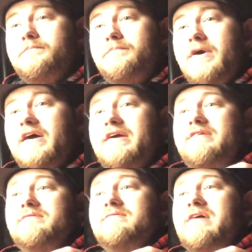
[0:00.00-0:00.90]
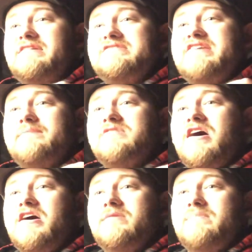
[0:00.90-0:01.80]
But at the same
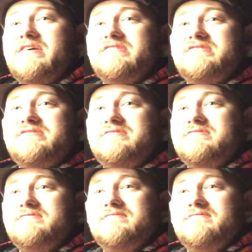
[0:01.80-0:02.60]
time, it's